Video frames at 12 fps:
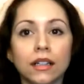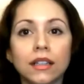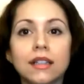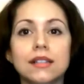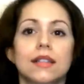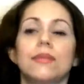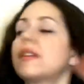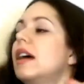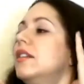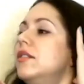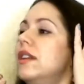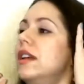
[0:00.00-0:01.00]
Looks like we've
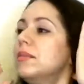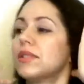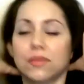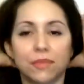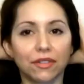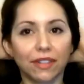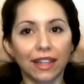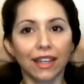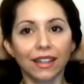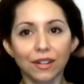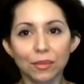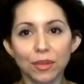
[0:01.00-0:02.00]
got new neighbors moving in
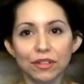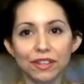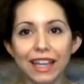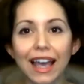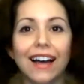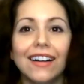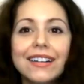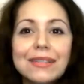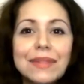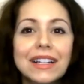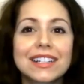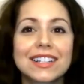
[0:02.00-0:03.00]
or moving out. I'm
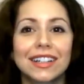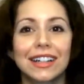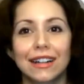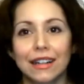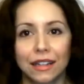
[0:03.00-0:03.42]
not sure.